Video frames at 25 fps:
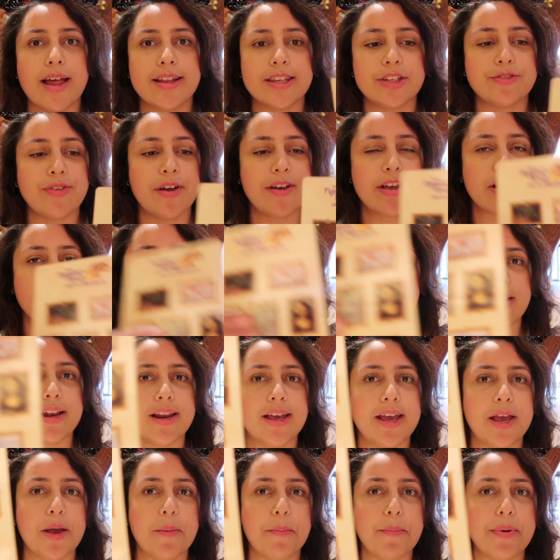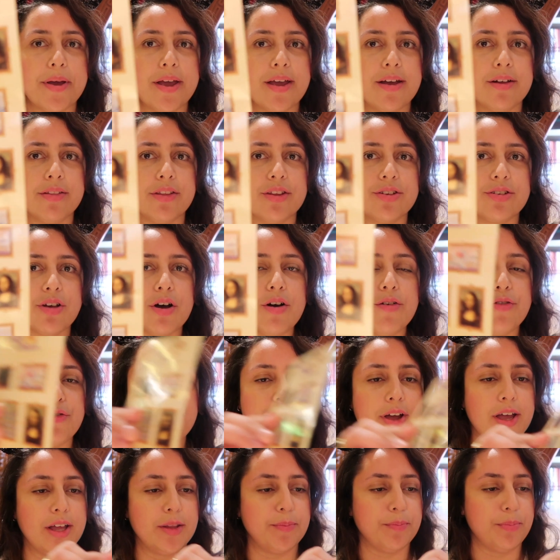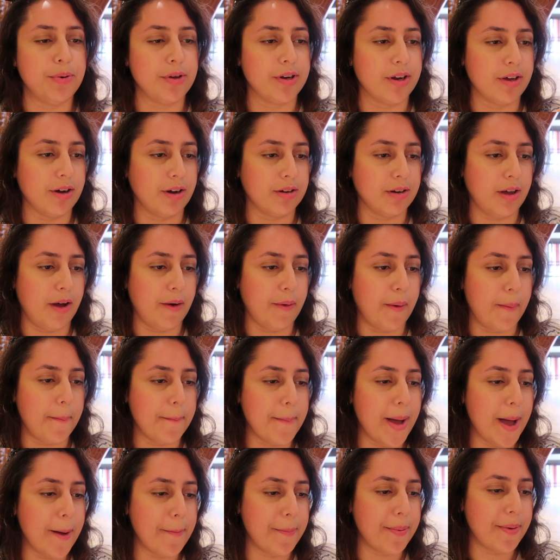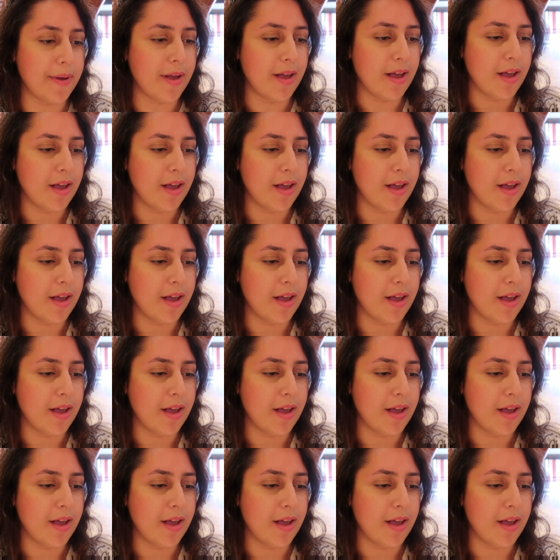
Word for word: Let's very quickly peel this off and put it on our map.